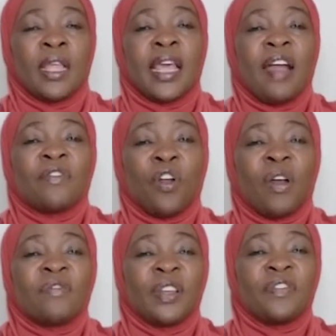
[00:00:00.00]
They have
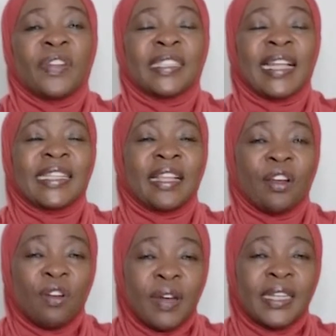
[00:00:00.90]
core difference, and the
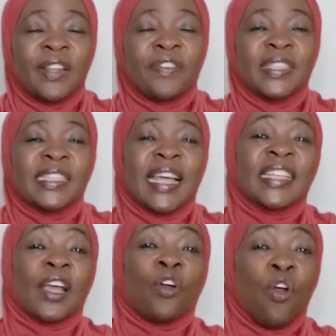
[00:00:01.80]
core difference is at
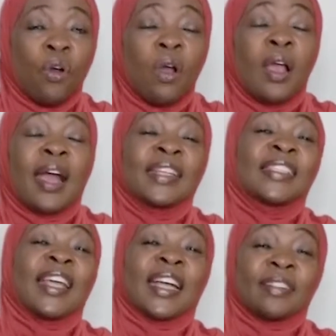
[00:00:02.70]
the core,
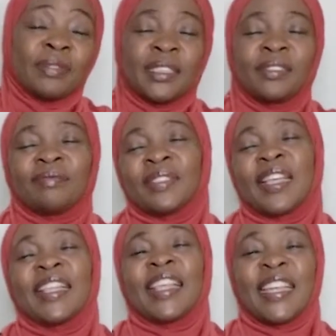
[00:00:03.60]

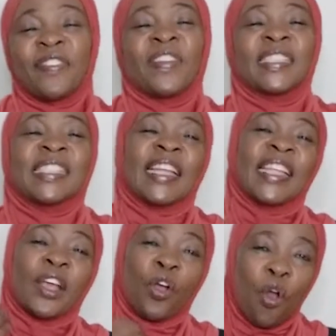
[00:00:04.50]
the difference is at
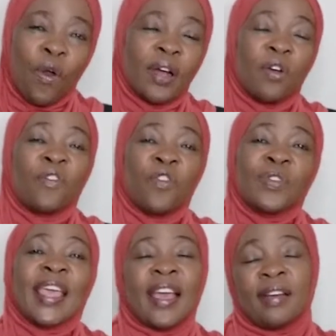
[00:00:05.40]
the core of who
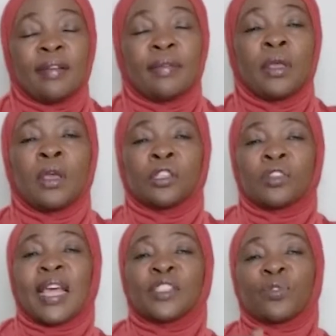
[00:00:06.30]
they are.
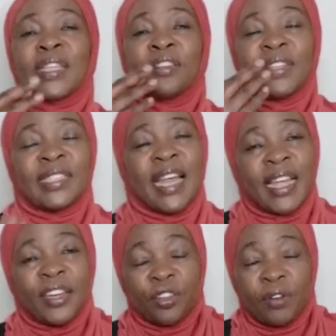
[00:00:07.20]
So that's what Rich Dad
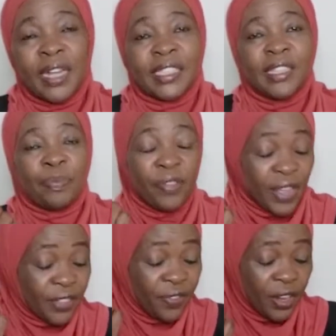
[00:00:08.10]
had told us in the
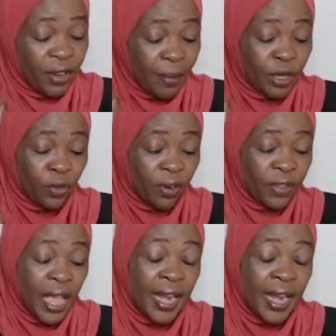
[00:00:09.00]
previous video, number 12.